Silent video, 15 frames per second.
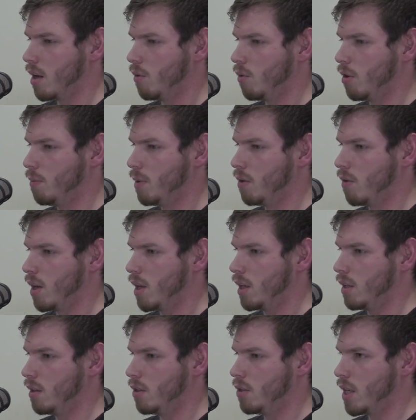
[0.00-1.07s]
I won't be
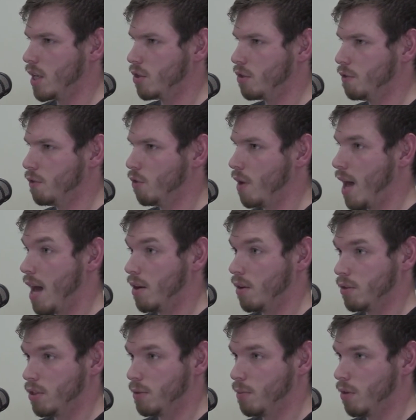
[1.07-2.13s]
running the session for
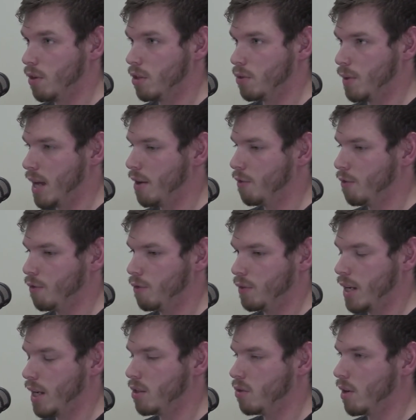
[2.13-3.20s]
adults because we have
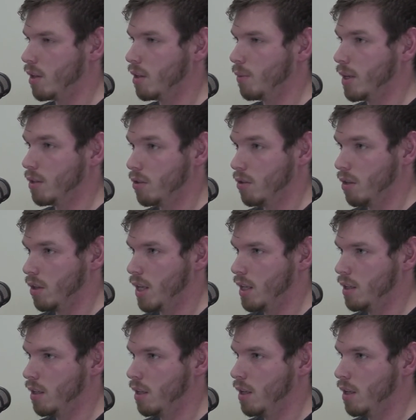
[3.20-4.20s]
days throughout the week to do that.